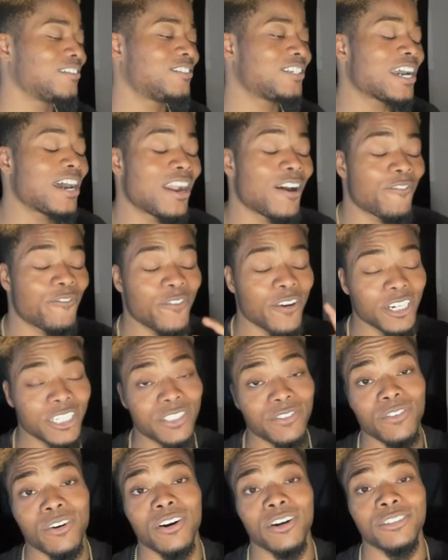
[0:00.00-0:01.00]
Shout out,
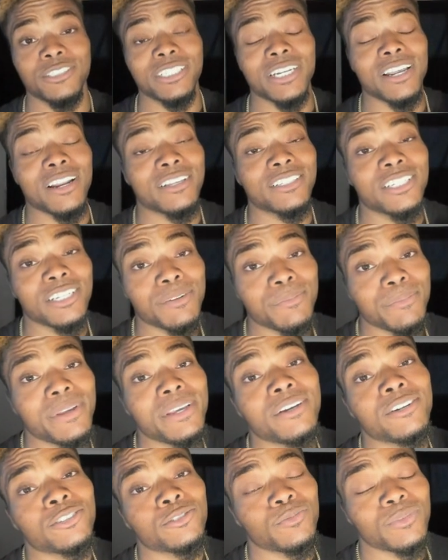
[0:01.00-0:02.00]
first of all, shout out to the
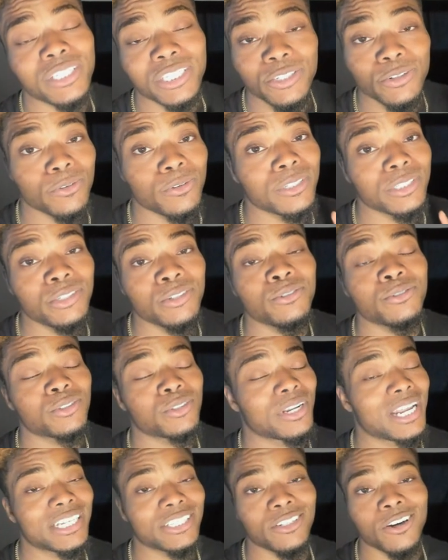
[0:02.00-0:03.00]
Migos. We 2-2, so
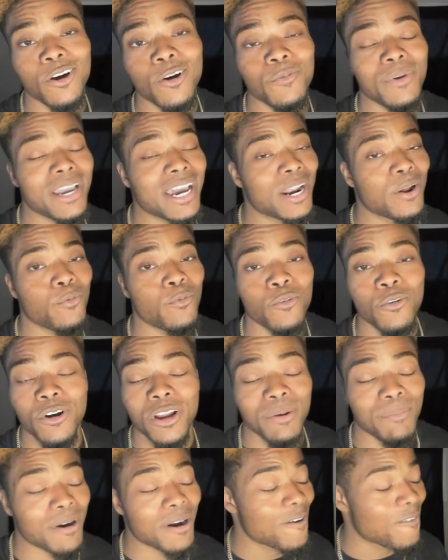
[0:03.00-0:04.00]
that's all we got to worry
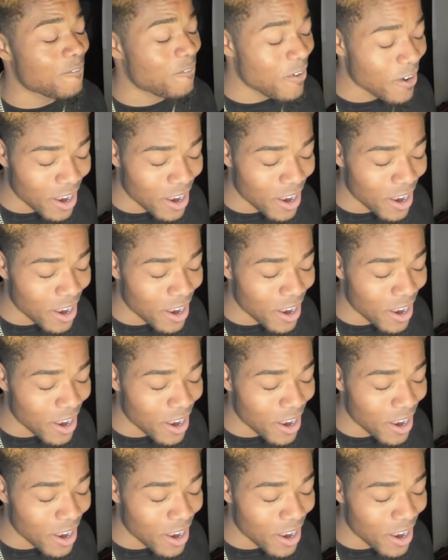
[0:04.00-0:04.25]
about.